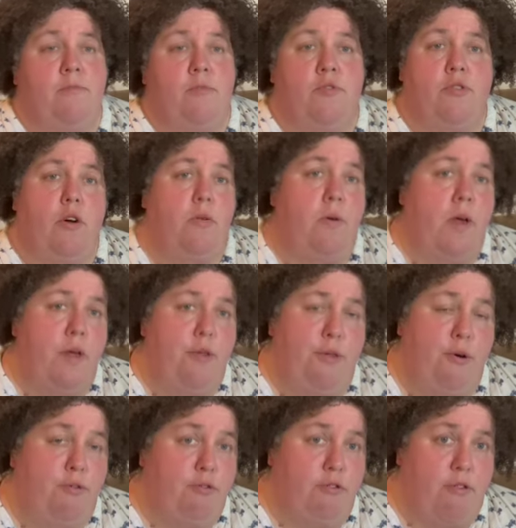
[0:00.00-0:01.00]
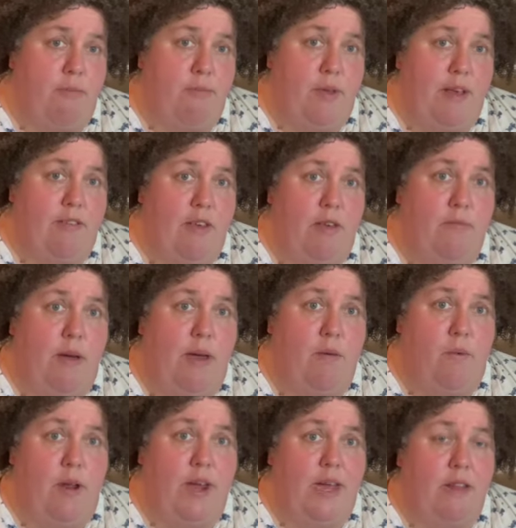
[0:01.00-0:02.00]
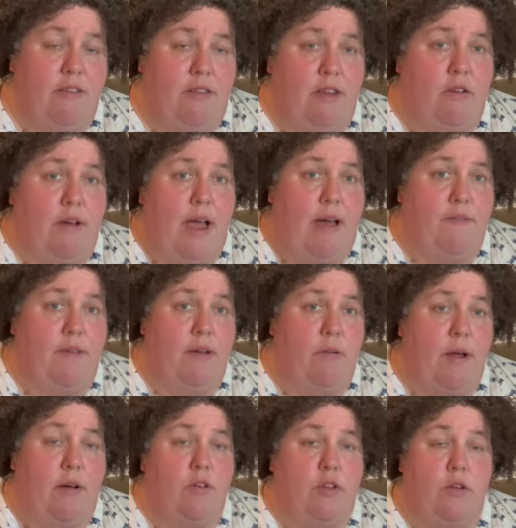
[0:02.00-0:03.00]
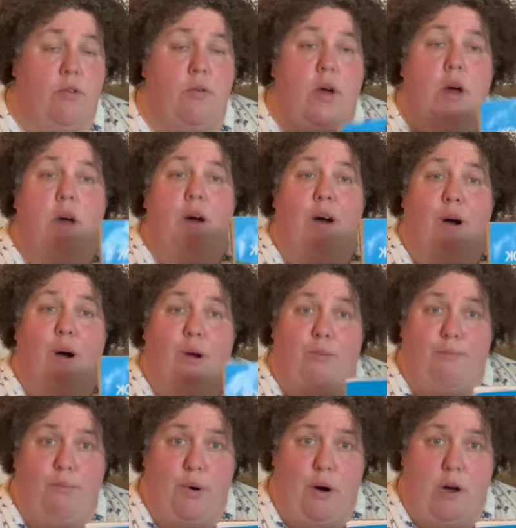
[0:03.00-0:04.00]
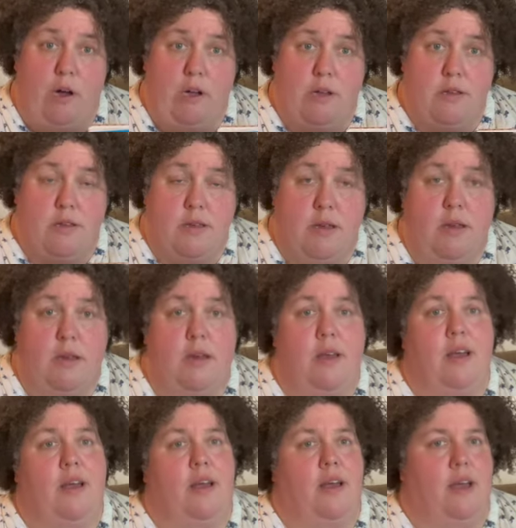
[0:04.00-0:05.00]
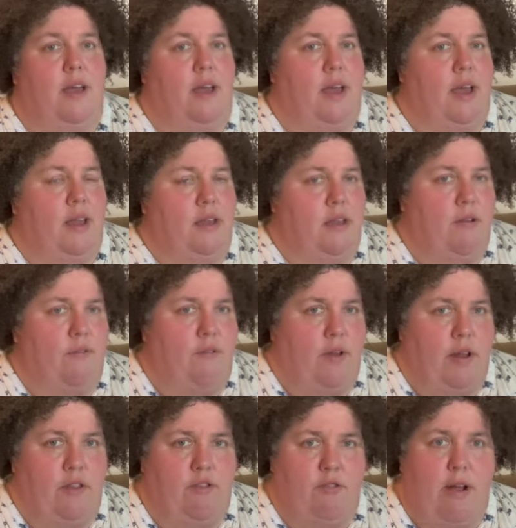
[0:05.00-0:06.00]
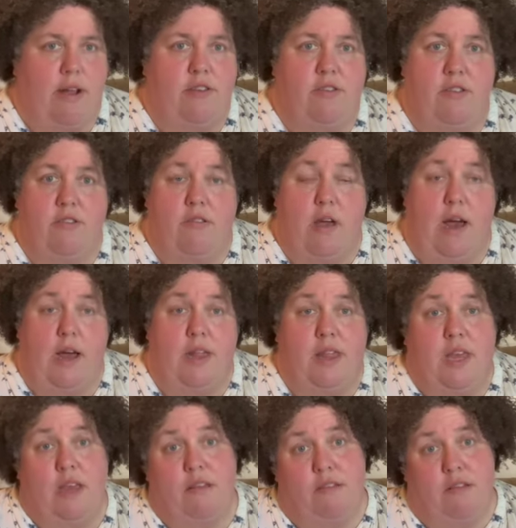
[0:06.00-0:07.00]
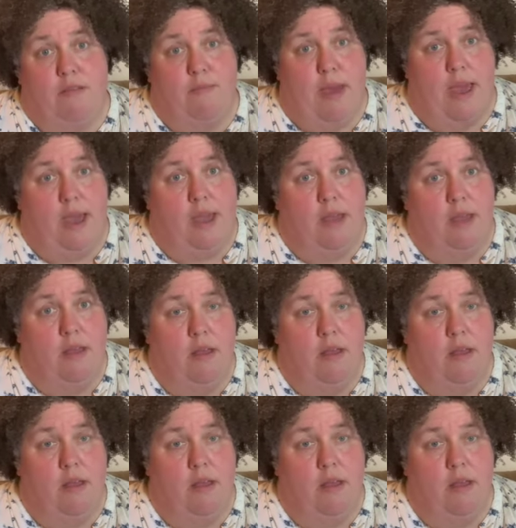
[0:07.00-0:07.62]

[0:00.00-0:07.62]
So those are some things that you might want to consider having around too, are books and different instructions on things to make